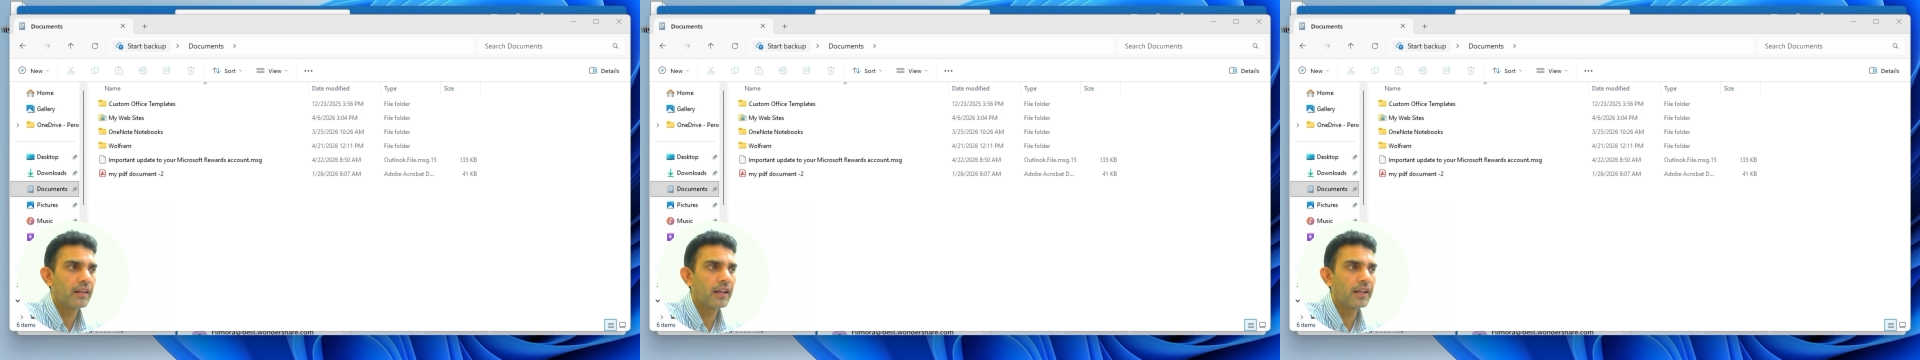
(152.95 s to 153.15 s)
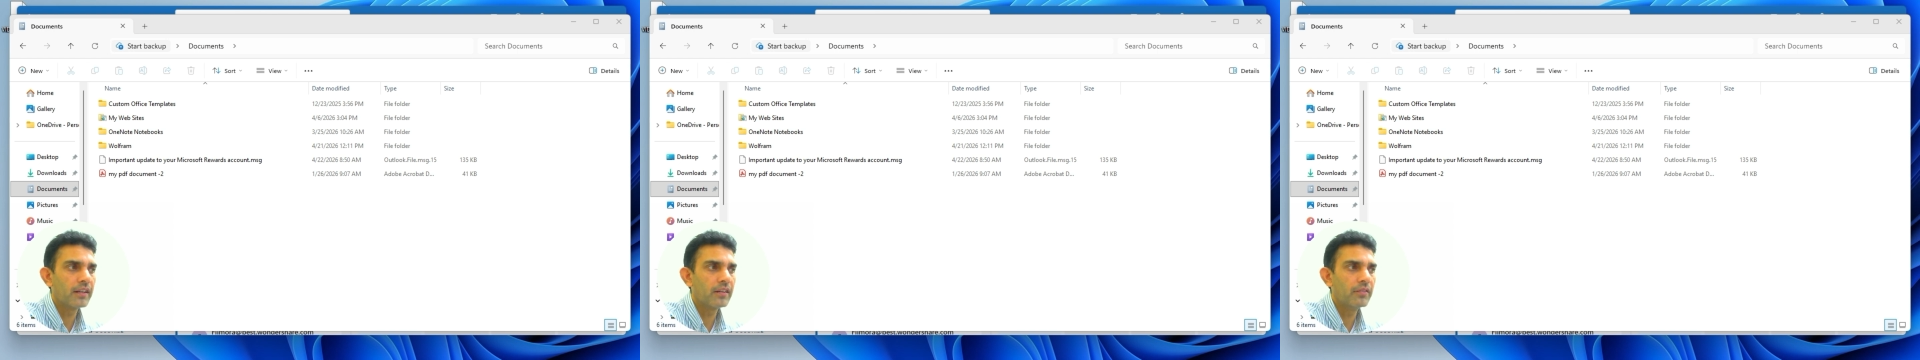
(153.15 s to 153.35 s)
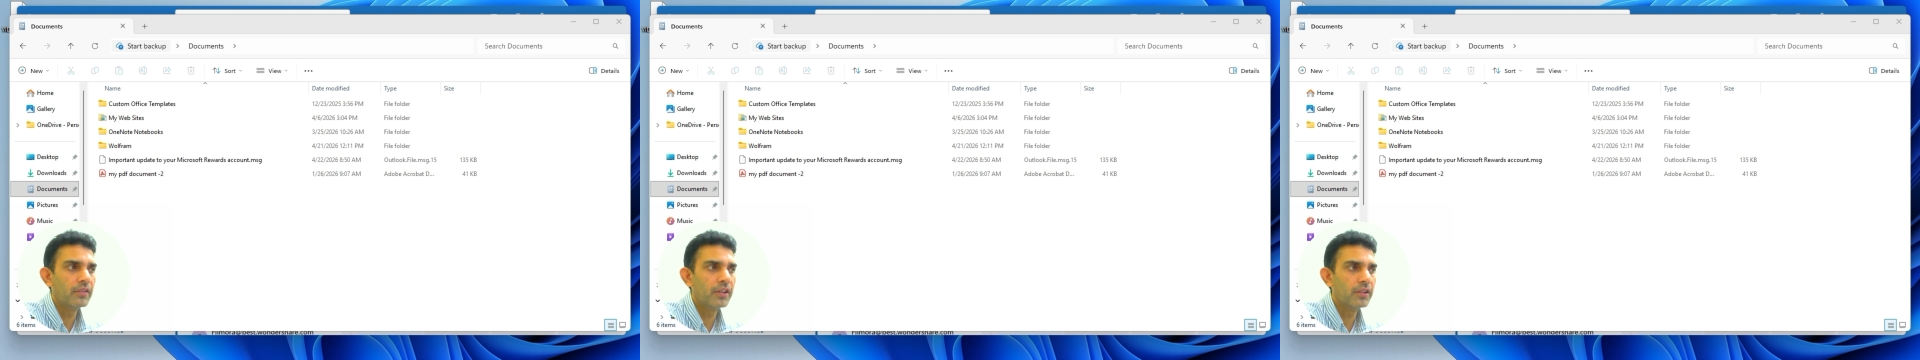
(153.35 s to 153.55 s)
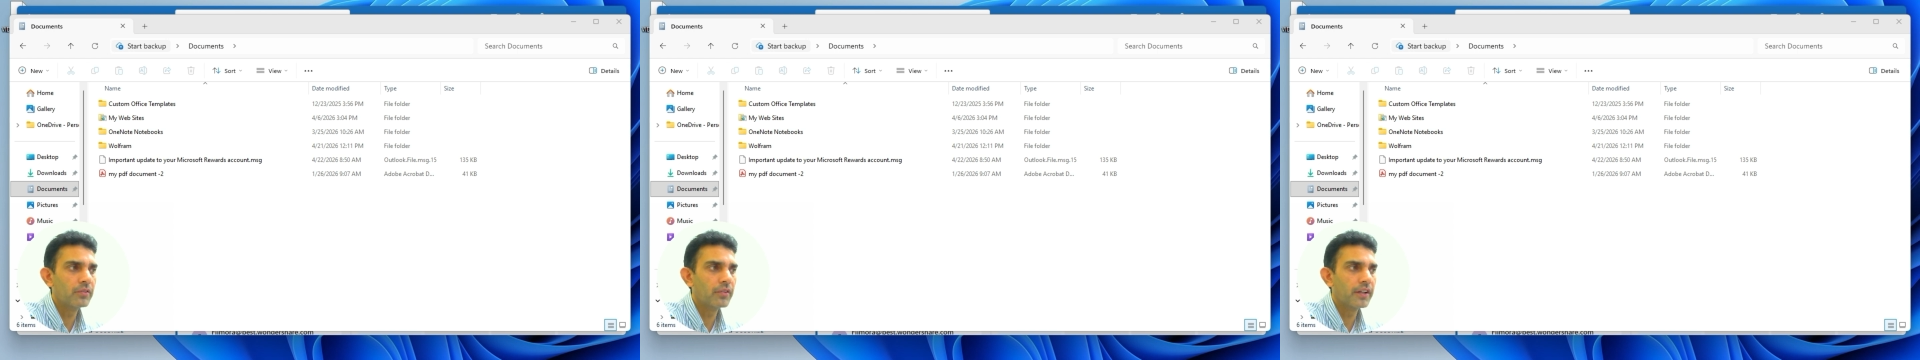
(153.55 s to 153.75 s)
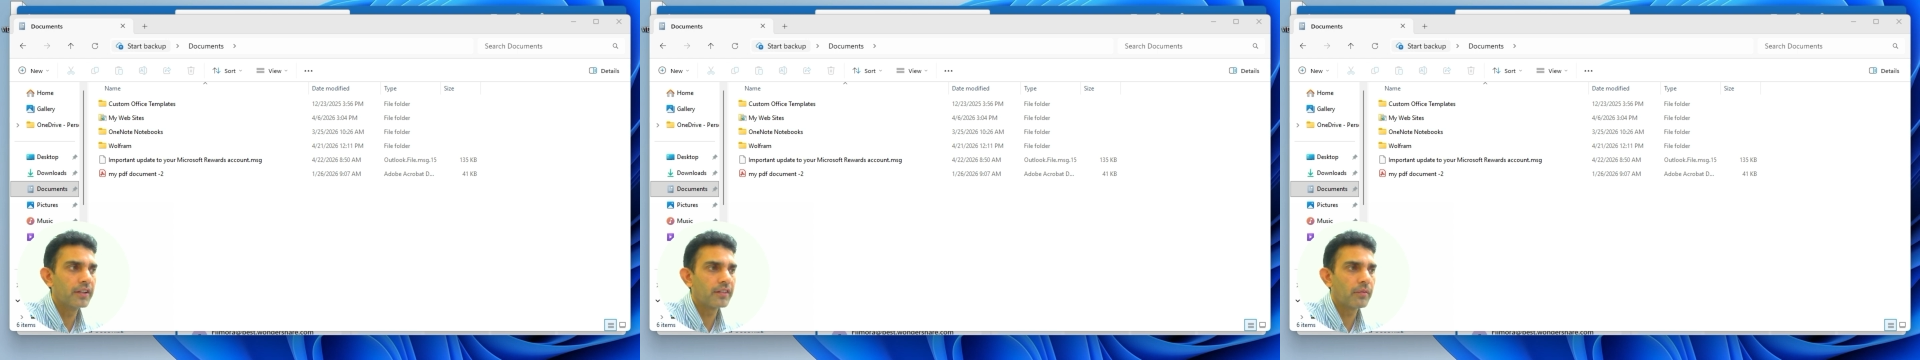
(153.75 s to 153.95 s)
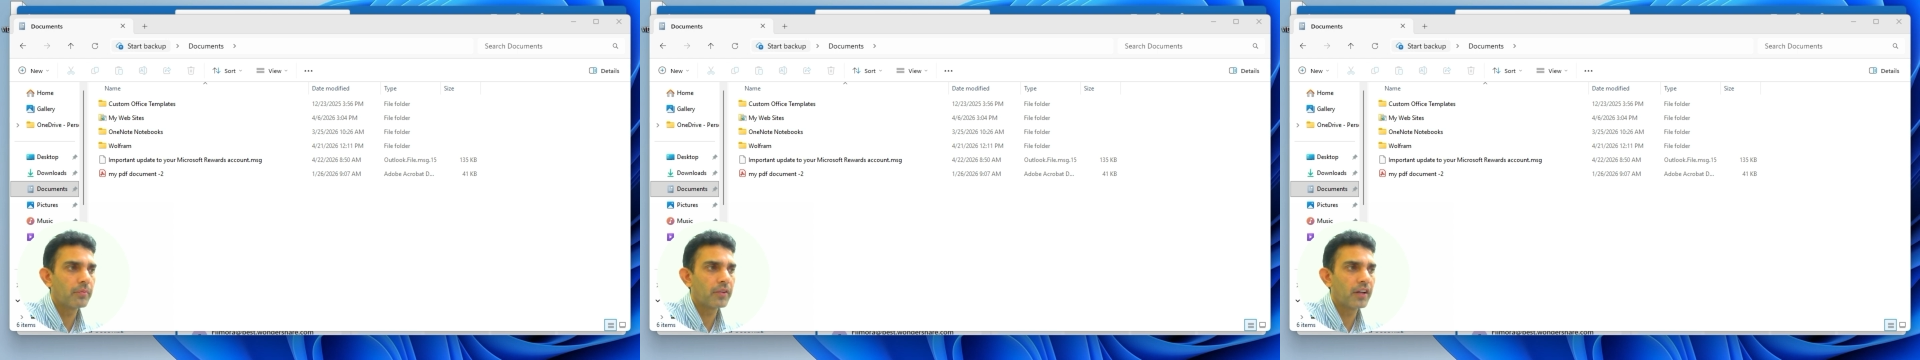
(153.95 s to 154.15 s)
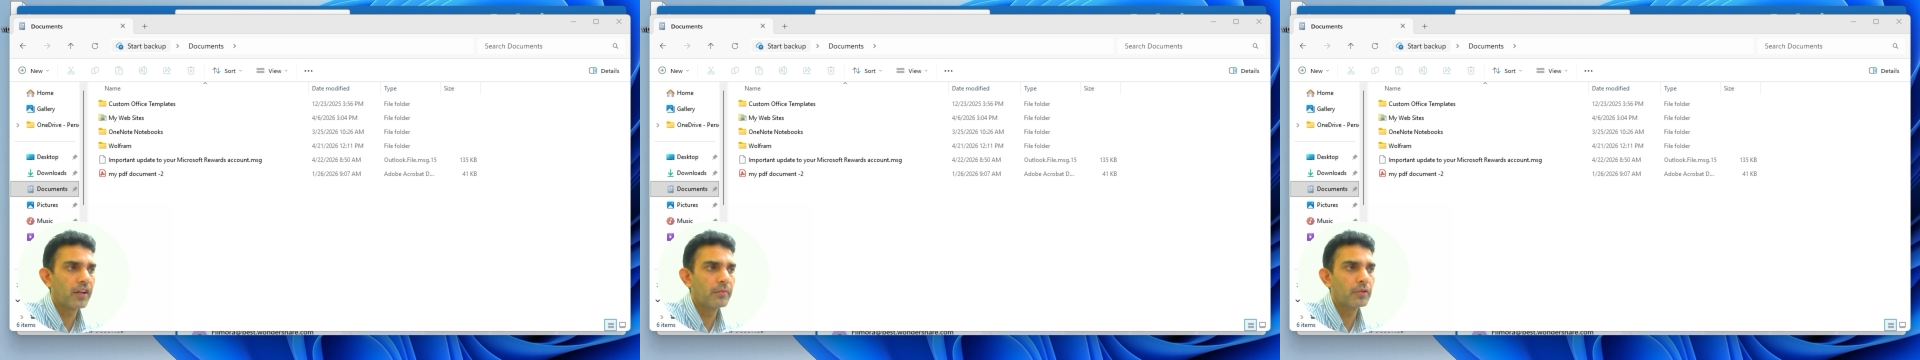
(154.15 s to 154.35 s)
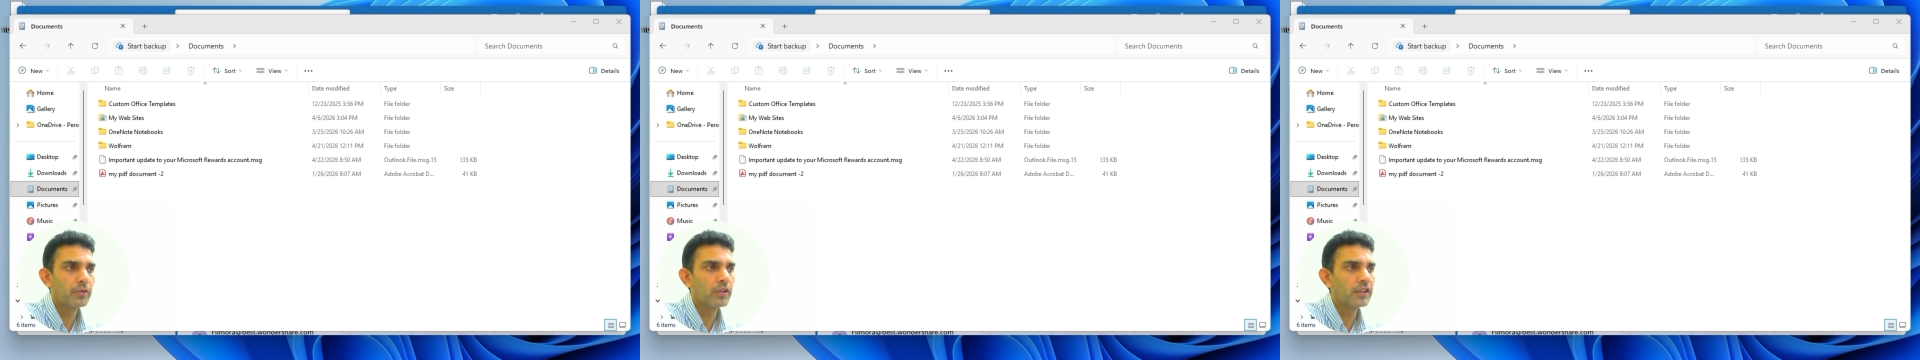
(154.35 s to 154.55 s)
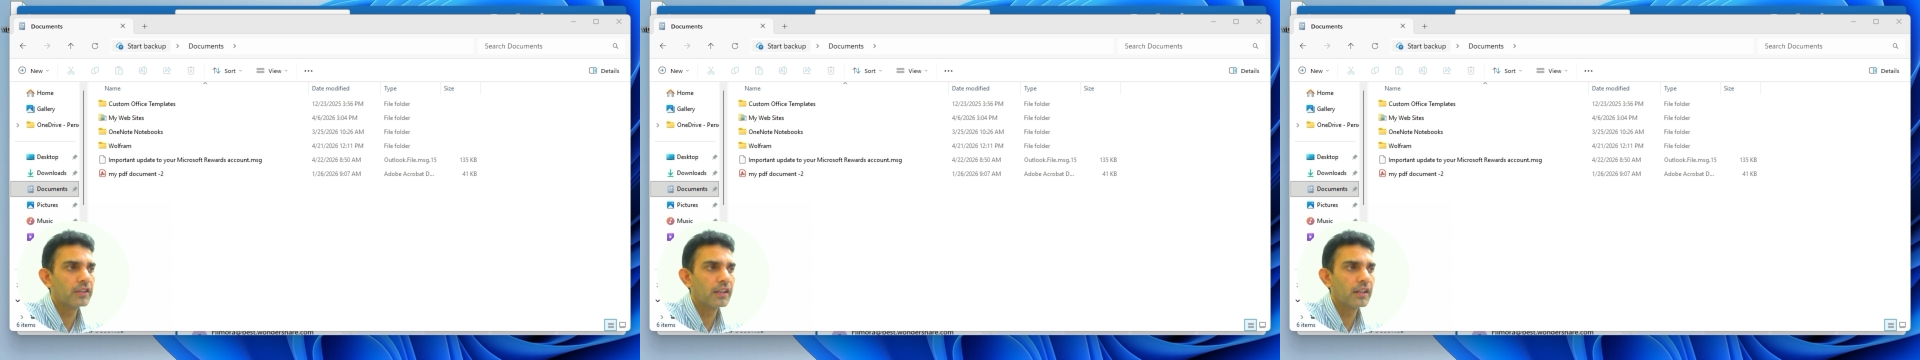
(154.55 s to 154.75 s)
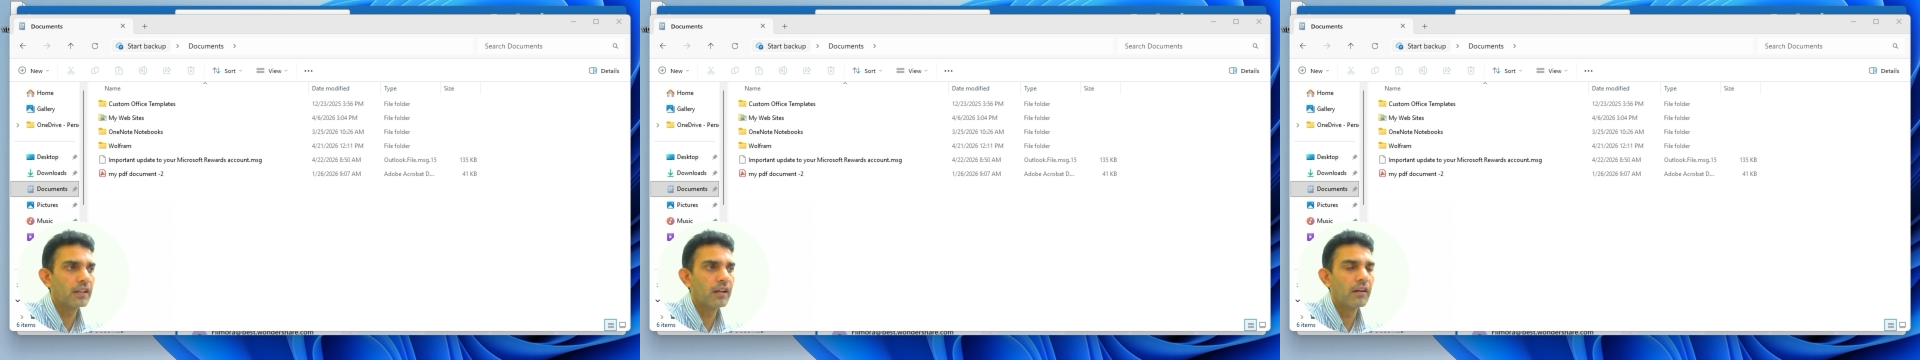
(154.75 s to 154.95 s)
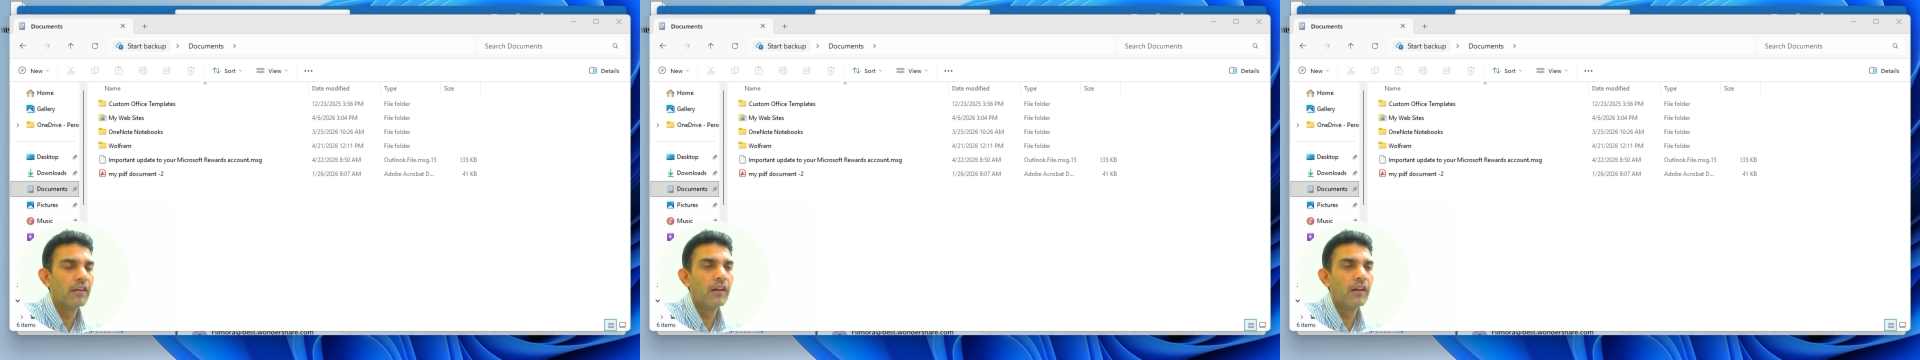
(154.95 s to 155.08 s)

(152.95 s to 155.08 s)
like the video and subscribe to the channel